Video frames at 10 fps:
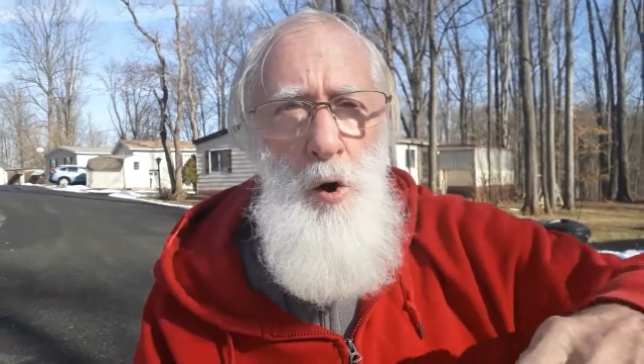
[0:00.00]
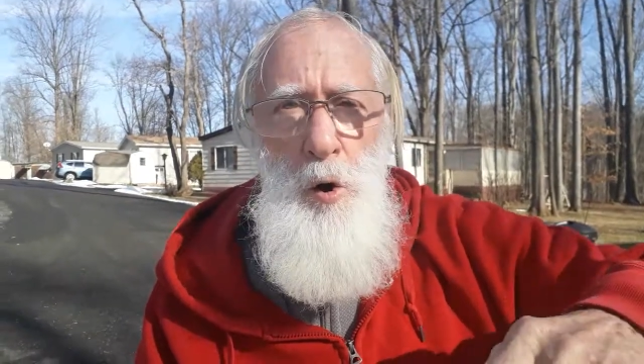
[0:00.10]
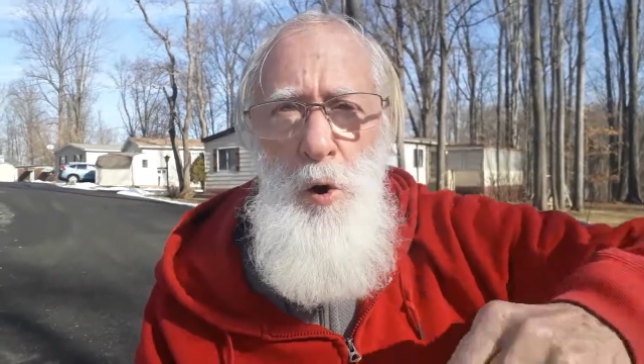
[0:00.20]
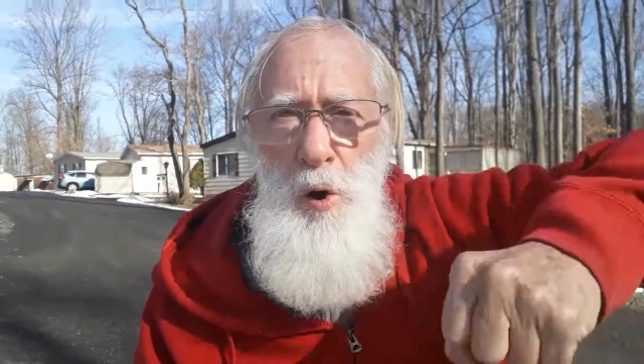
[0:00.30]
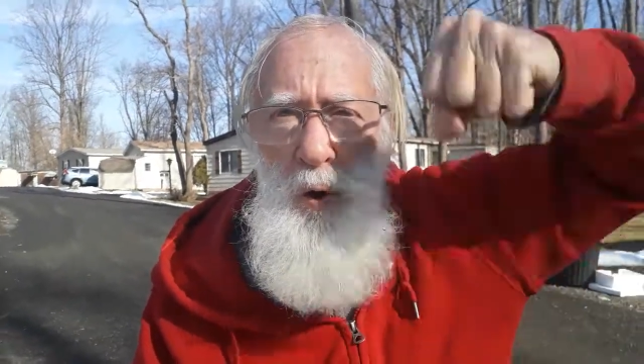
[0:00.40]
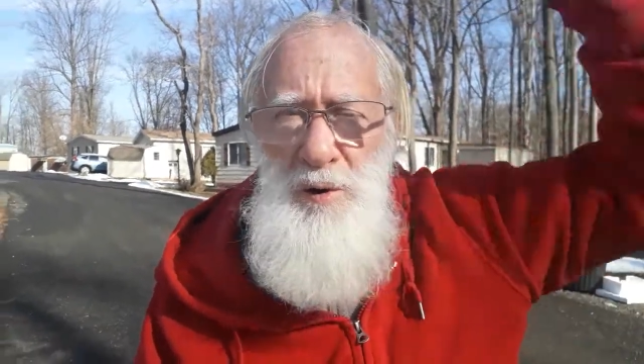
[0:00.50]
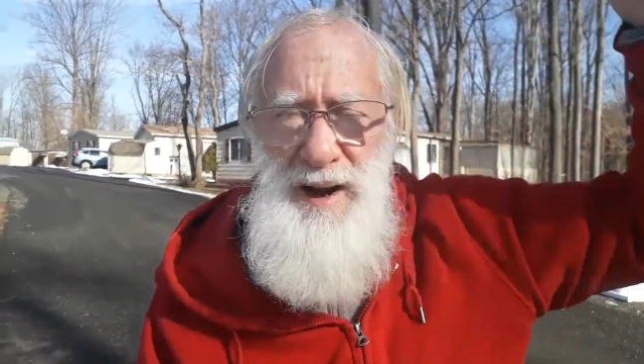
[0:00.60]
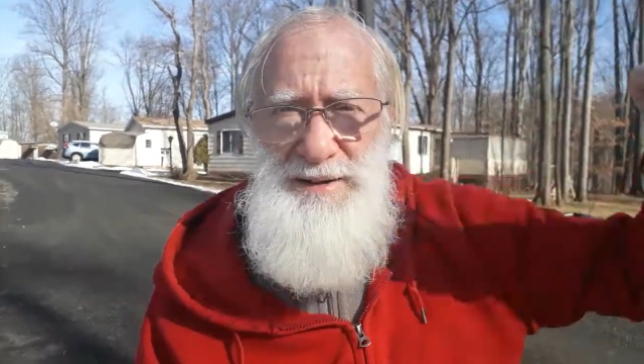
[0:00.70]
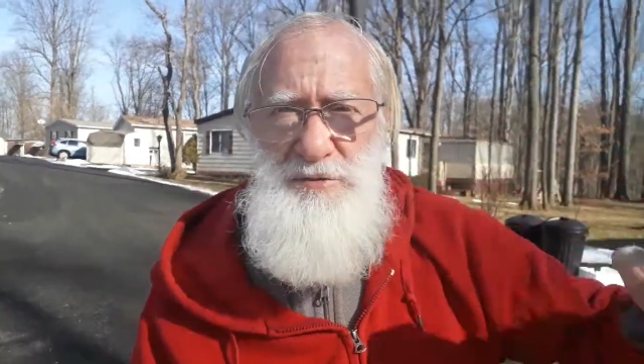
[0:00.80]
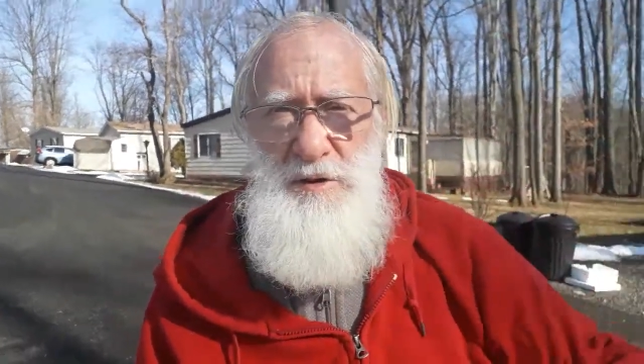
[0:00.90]
all
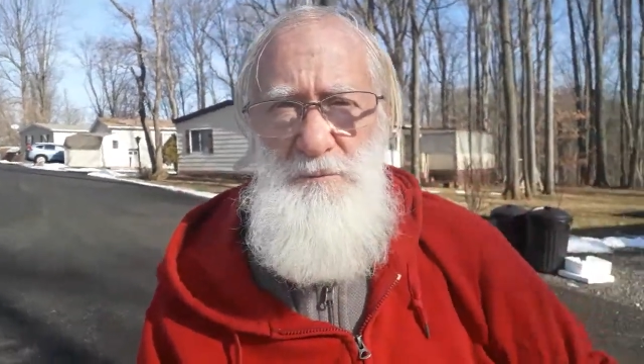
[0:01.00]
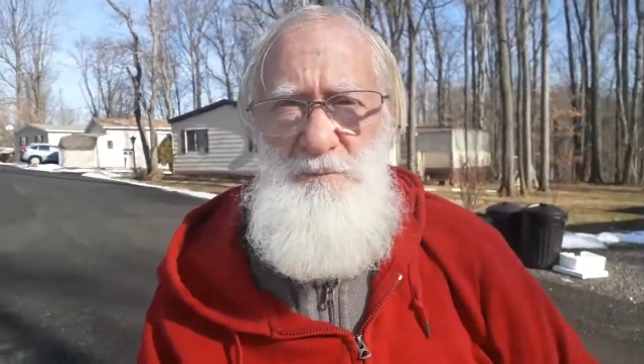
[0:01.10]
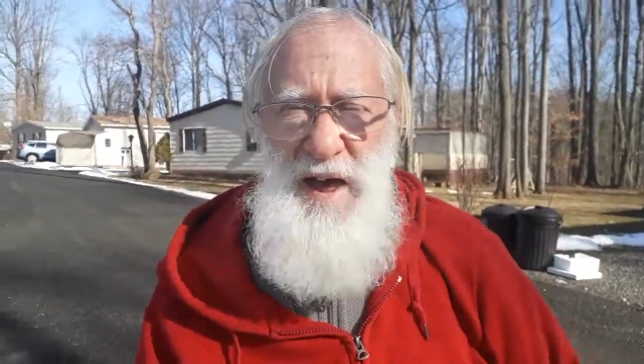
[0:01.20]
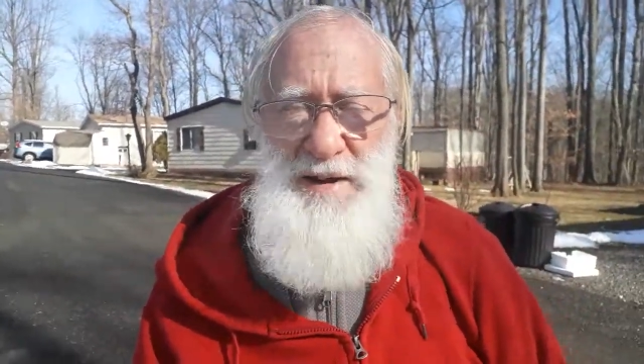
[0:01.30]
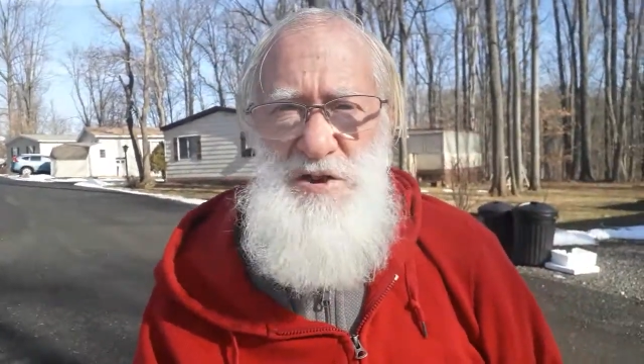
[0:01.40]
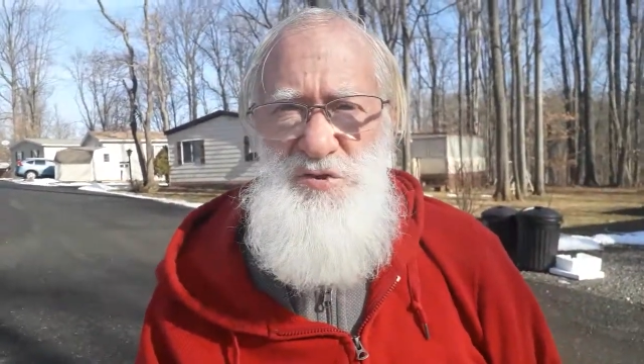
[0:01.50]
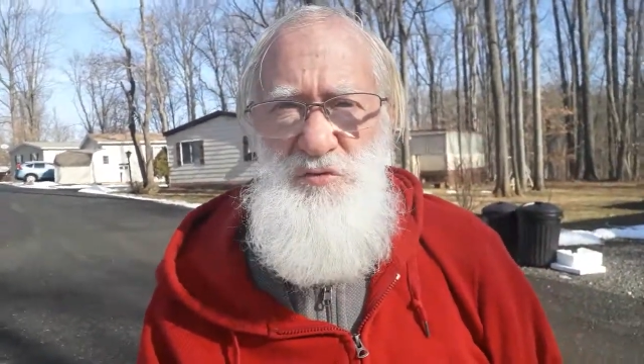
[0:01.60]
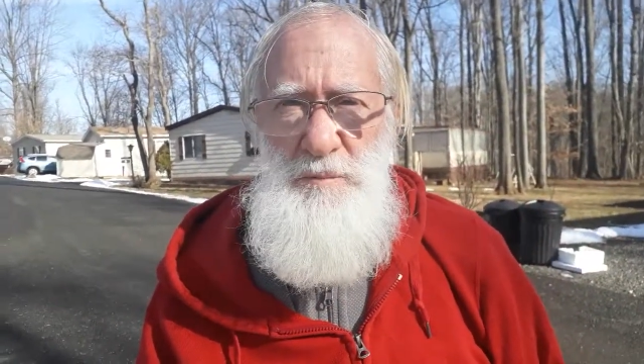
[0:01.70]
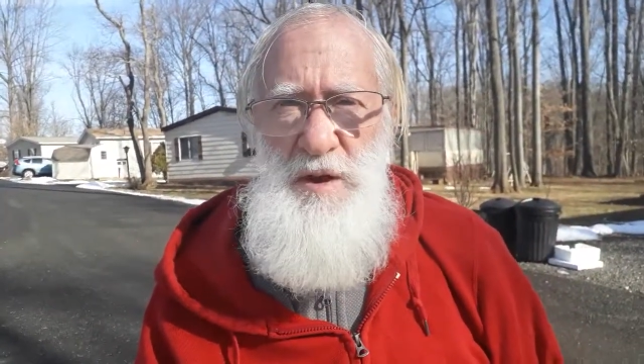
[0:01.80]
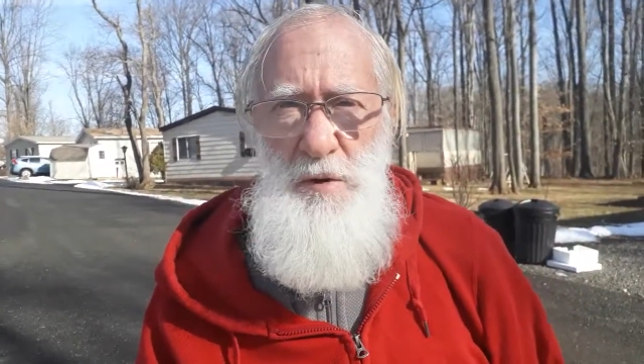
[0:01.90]
electric vanished
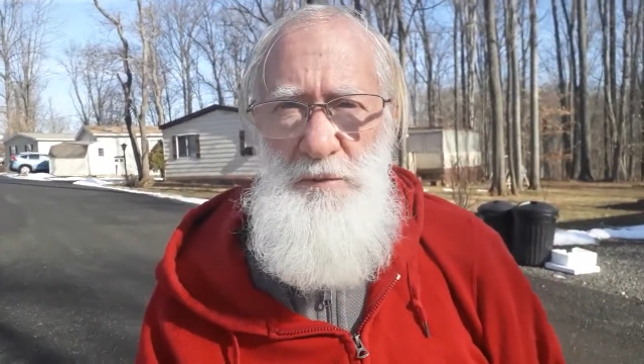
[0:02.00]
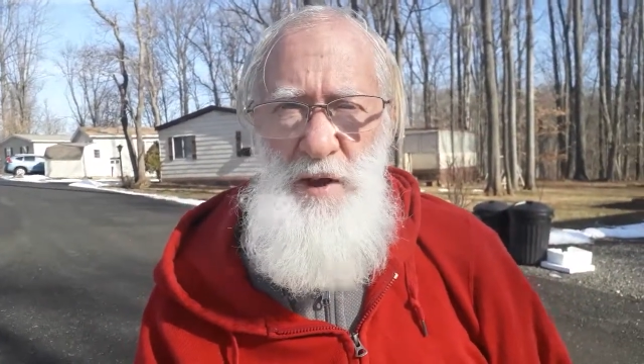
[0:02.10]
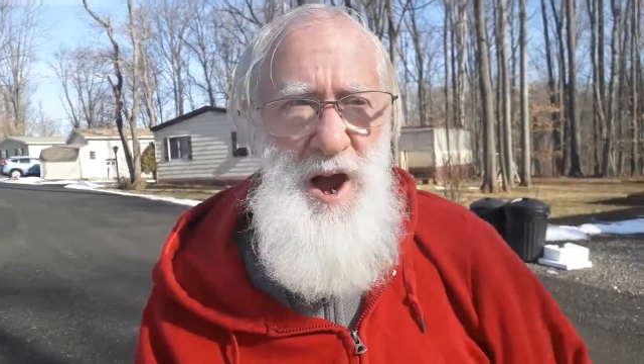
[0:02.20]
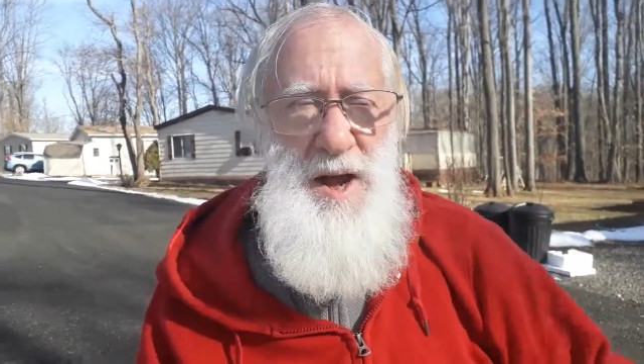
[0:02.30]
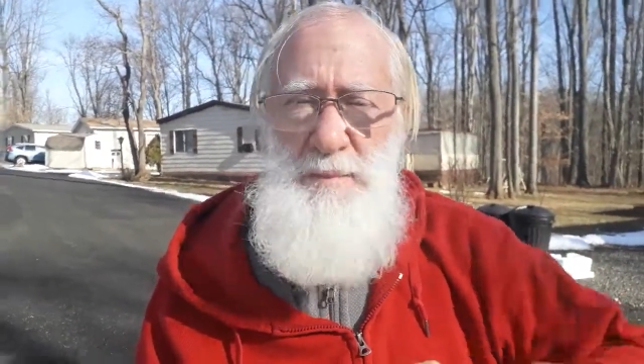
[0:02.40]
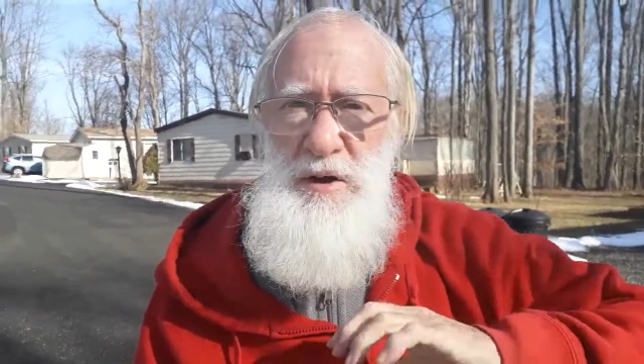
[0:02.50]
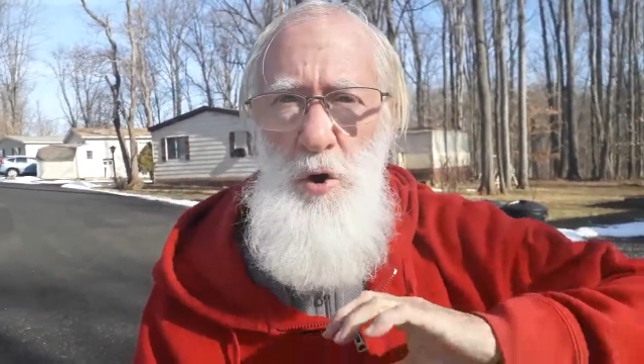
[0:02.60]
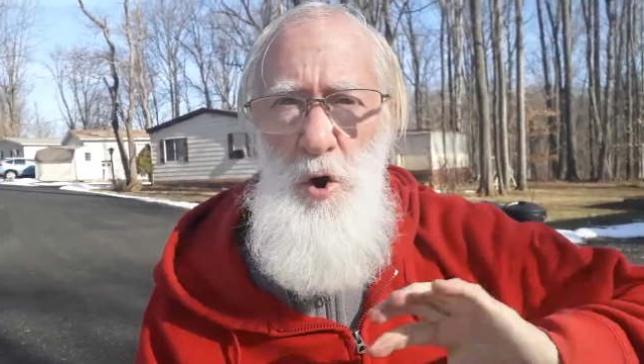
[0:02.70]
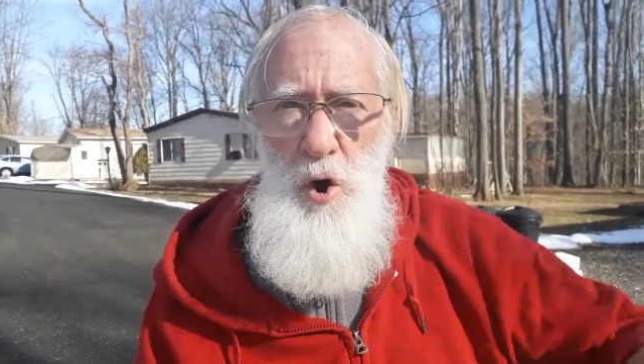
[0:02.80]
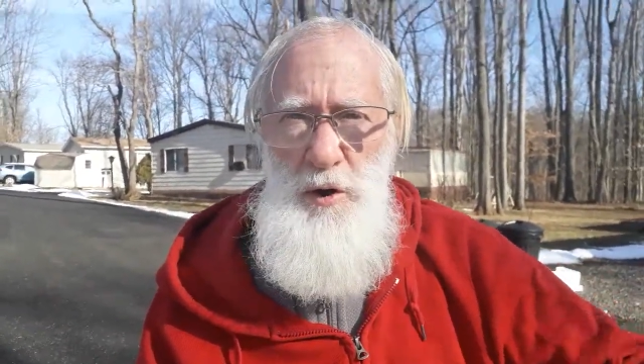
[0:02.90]
from the earth? I mean,
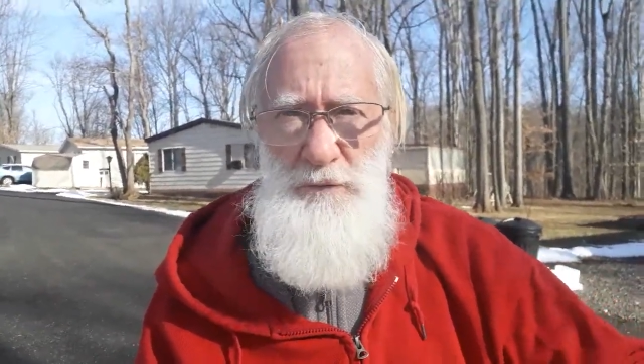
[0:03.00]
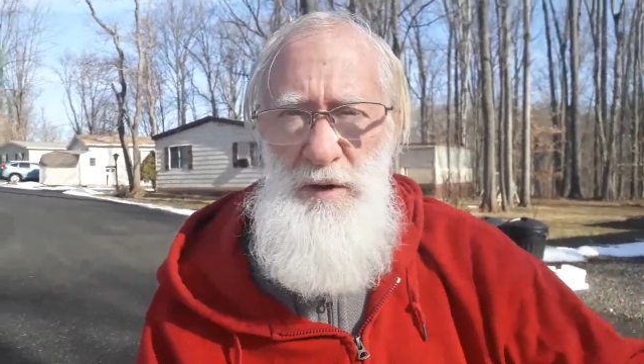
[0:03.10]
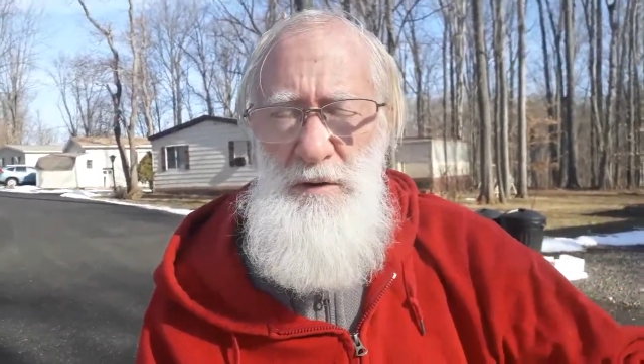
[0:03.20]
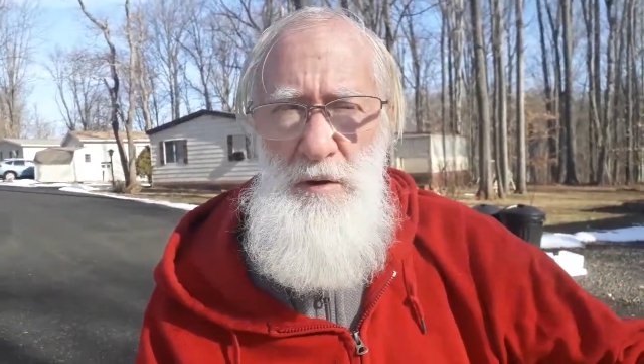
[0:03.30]
all of it.